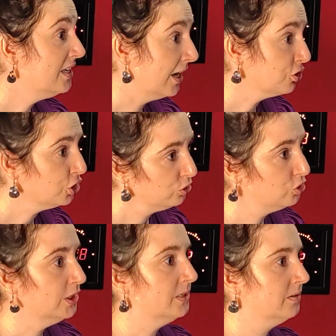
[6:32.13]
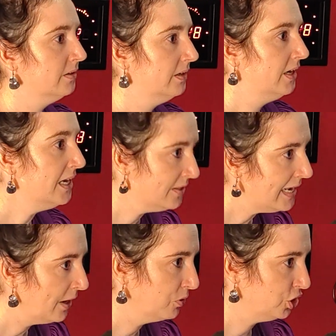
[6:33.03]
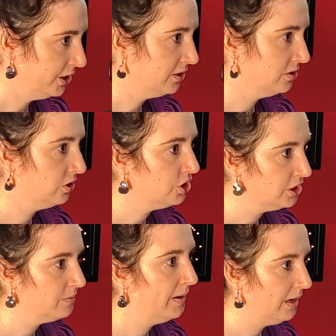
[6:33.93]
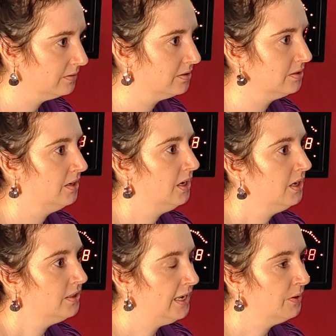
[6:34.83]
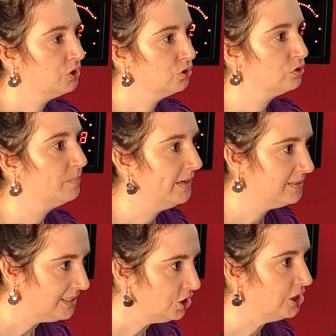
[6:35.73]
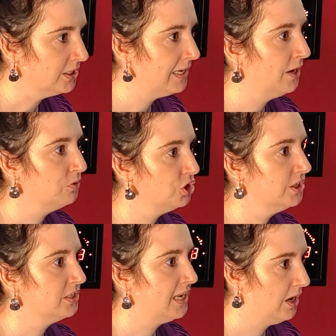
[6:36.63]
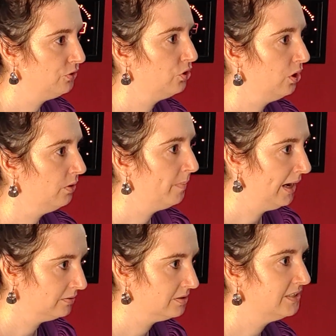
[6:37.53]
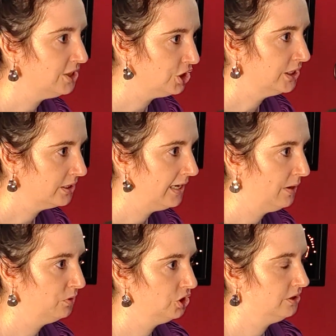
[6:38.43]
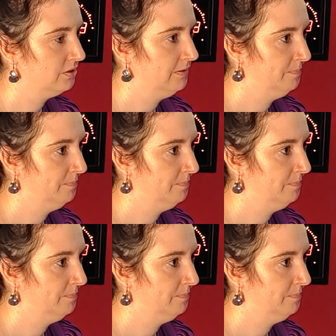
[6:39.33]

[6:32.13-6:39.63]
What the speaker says: young children in the languages. It's not just about... The language is also about teaching the languages and how you go about teaching the languages.